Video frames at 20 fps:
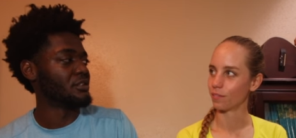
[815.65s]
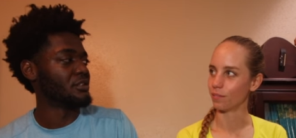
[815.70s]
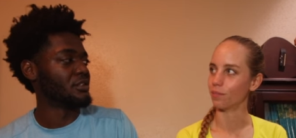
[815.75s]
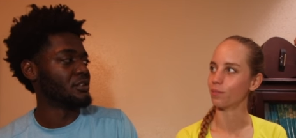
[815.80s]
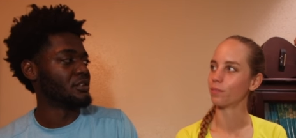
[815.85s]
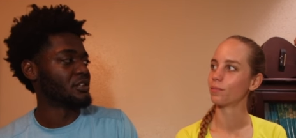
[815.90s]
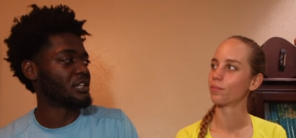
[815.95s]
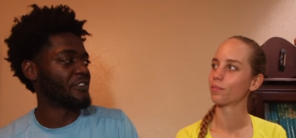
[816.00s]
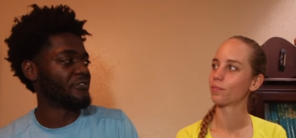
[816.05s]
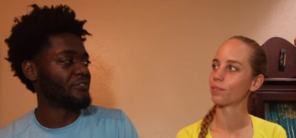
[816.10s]

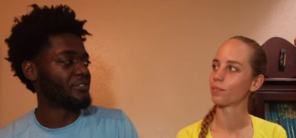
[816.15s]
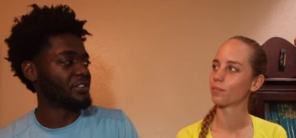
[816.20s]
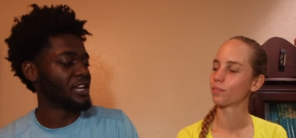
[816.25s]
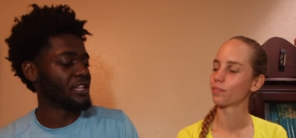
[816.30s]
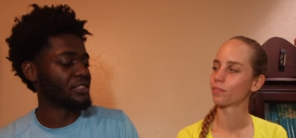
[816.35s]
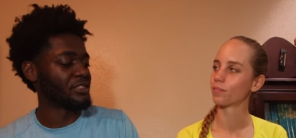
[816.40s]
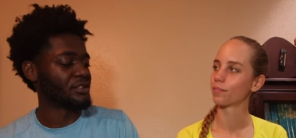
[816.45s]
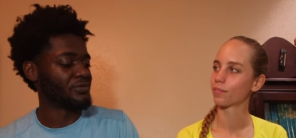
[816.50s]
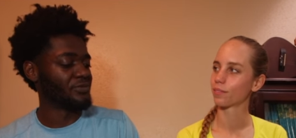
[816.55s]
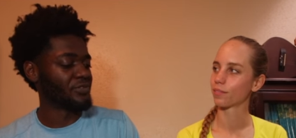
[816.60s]
Speaker 1: Hmm. I feel
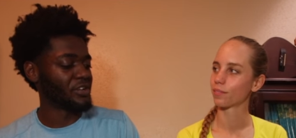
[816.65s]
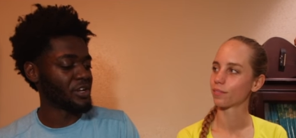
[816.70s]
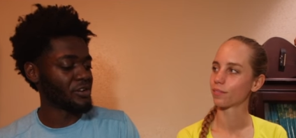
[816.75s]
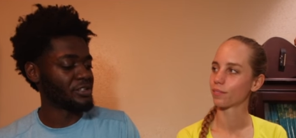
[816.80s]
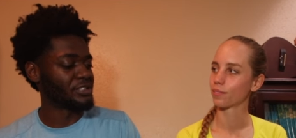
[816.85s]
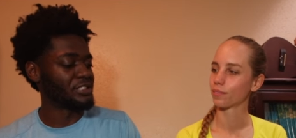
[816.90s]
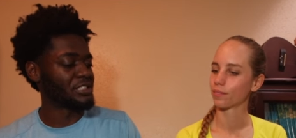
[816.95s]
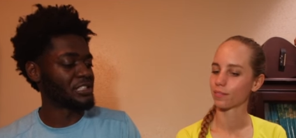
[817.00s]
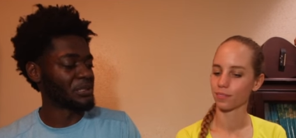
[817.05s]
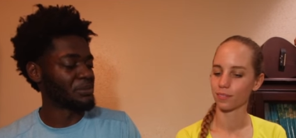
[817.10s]
like they're
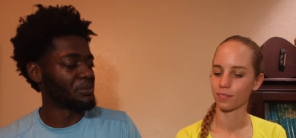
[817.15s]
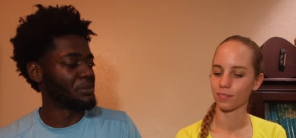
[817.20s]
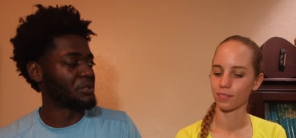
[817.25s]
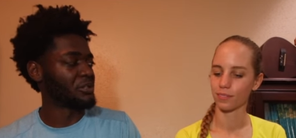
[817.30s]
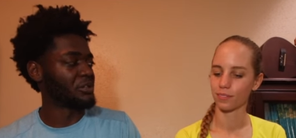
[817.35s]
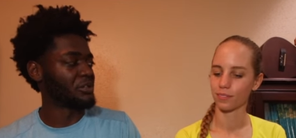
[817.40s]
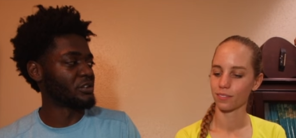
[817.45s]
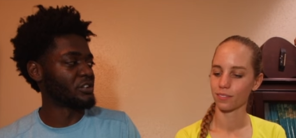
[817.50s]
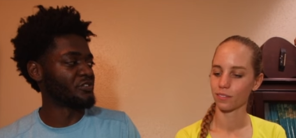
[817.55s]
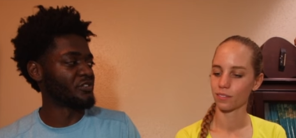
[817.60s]
very
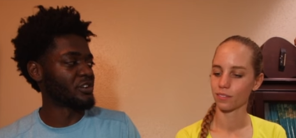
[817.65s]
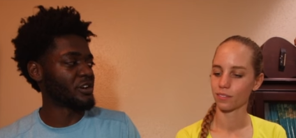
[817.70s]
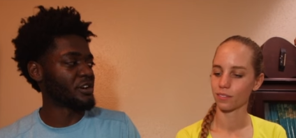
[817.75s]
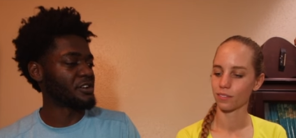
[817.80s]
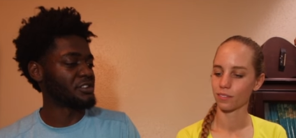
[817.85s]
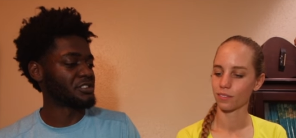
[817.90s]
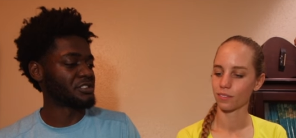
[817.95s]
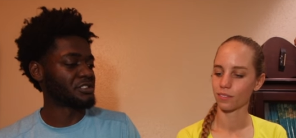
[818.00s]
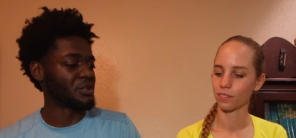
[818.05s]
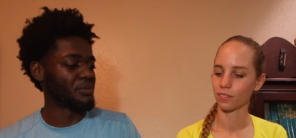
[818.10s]
similar as
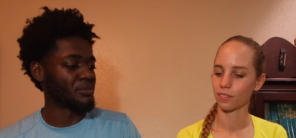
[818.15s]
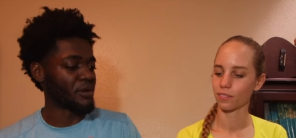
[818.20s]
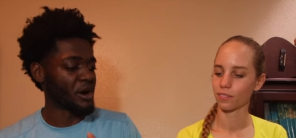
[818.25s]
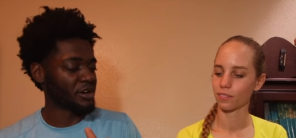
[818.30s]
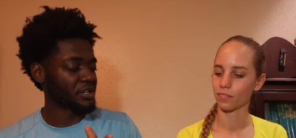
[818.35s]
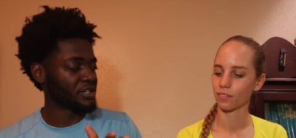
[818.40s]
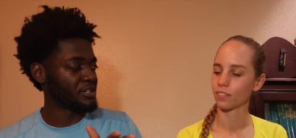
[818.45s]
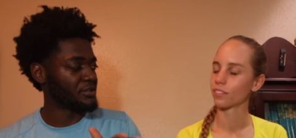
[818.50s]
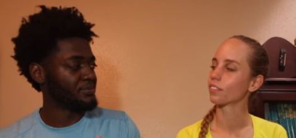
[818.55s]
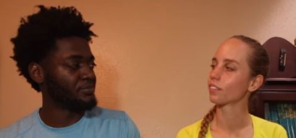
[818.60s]
far as the
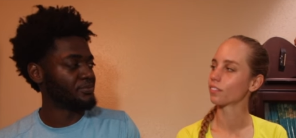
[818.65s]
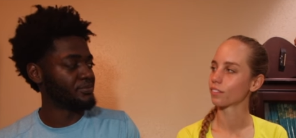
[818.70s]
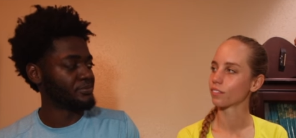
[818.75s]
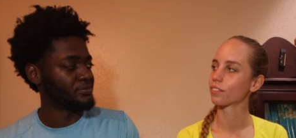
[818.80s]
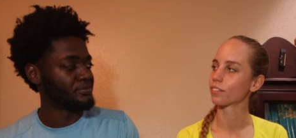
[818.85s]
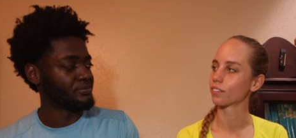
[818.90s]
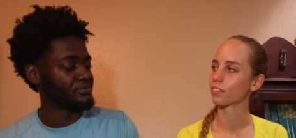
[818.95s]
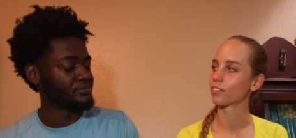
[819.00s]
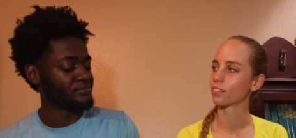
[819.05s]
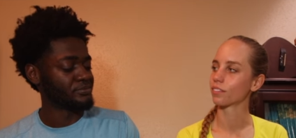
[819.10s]
market,
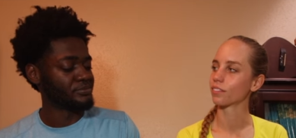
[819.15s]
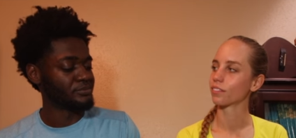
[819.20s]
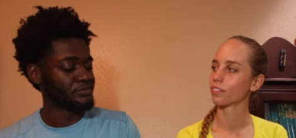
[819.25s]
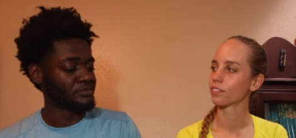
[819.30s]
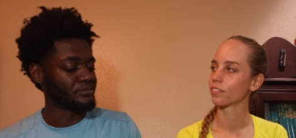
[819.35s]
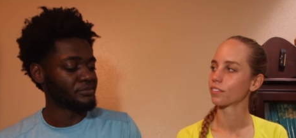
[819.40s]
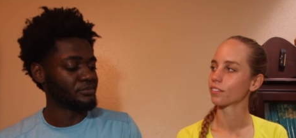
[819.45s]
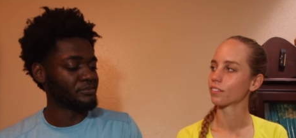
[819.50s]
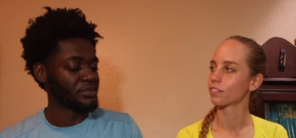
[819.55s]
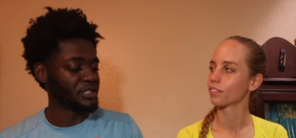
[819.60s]

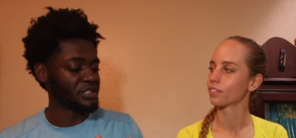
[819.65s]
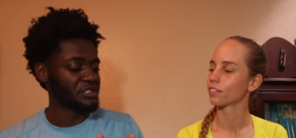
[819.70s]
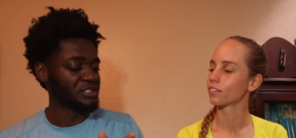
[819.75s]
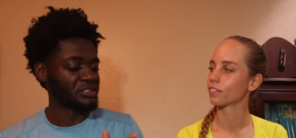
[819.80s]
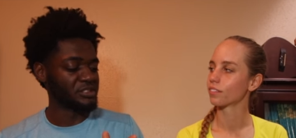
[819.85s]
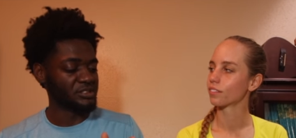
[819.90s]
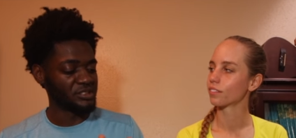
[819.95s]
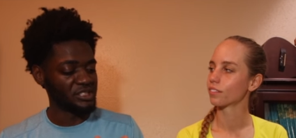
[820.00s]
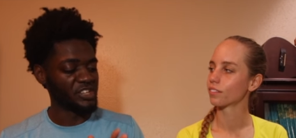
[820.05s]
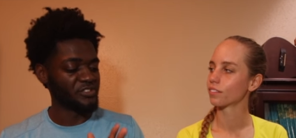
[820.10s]
but
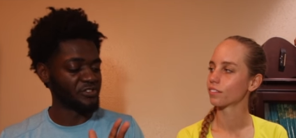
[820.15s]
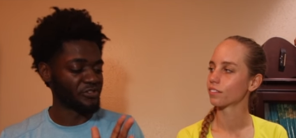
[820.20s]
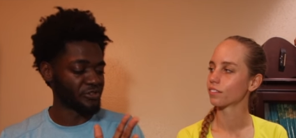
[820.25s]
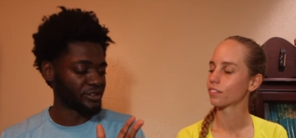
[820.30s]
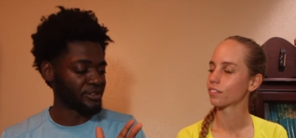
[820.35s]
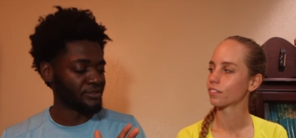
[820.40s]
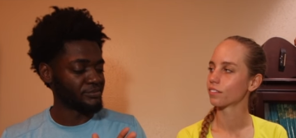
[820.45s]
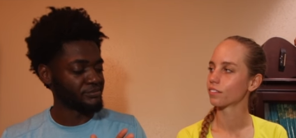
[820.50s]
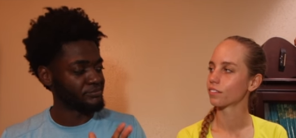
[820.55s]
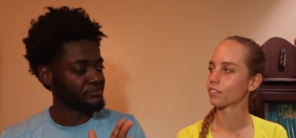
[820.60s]
just
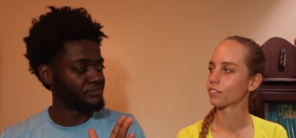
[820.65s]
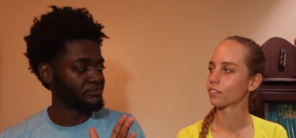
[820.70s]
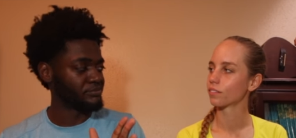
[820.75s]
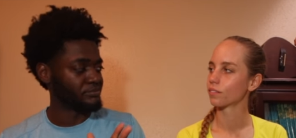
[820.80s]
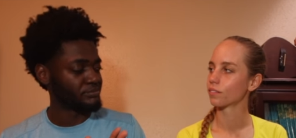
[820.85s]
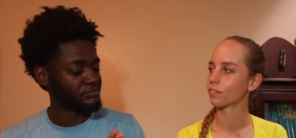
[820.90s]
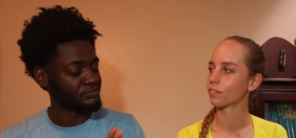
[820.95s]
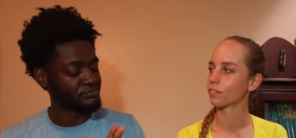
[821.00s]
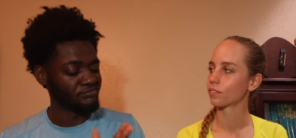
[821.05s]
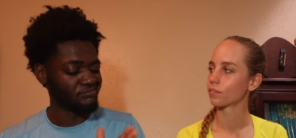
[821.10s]
different,
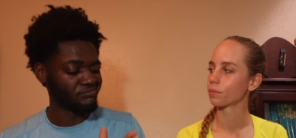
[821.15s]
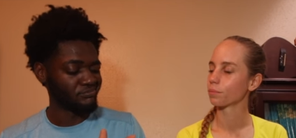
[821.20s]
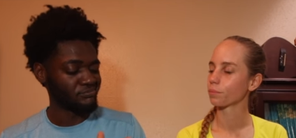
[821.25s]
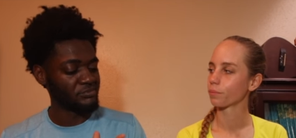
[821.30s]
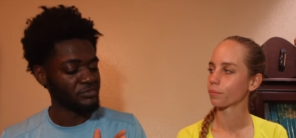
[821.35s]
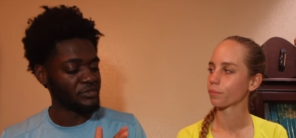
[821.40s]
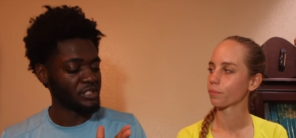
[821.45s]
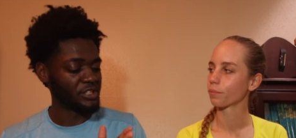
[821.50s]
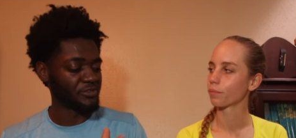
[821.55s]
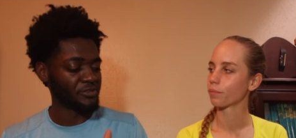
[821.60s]

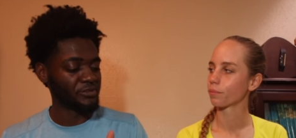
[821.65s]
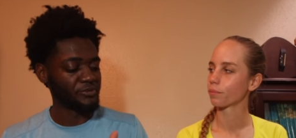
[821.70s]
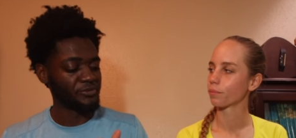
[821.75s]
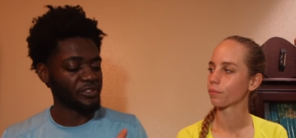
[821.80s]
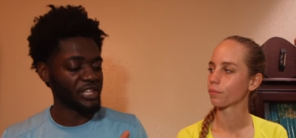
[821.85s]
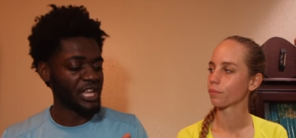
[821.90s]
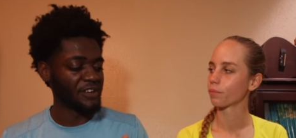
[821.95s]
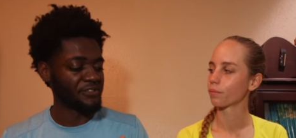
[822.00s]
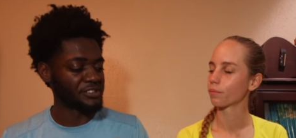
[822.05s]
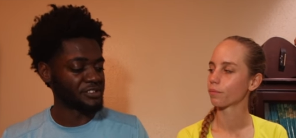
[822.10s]

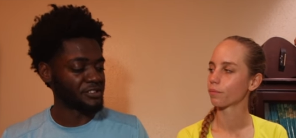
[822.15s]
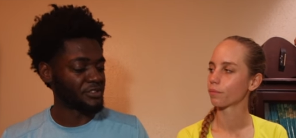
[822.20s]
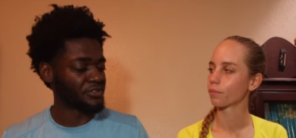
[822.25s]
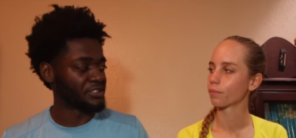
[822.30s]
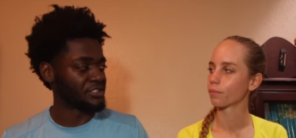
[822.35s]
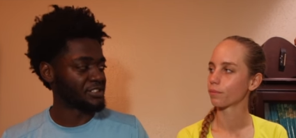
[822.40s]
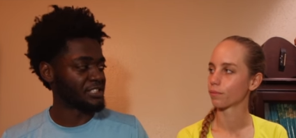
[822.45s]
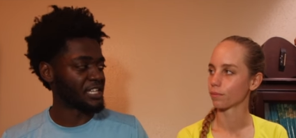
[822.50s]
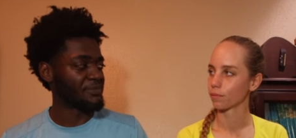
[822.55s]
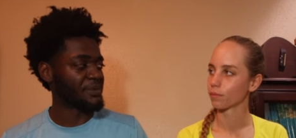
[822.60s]
different flavors
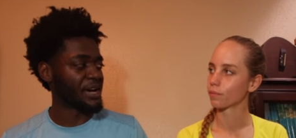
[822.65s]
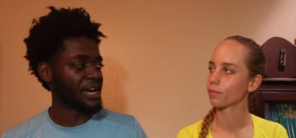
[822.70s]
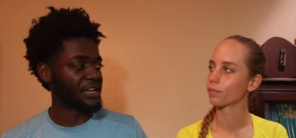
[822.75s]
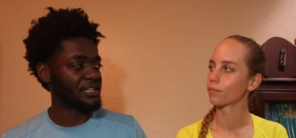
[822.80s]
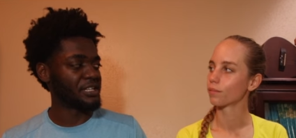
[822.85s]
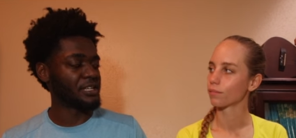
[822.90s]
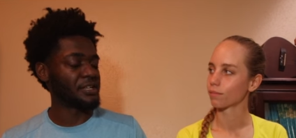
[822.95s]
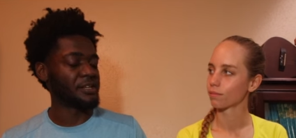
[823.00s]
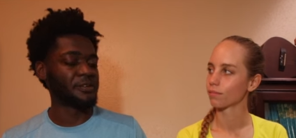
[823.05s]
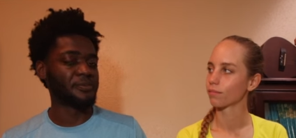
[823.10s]
of the same
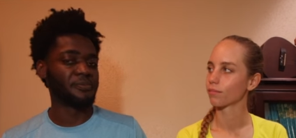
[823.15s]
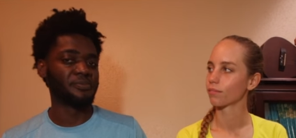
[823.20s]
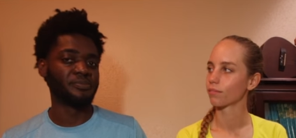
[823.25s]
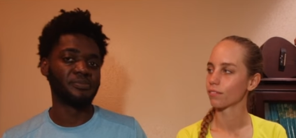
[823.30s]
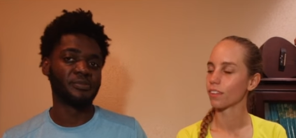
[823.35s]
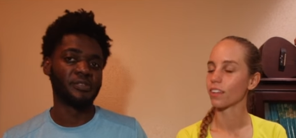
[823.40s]
idea.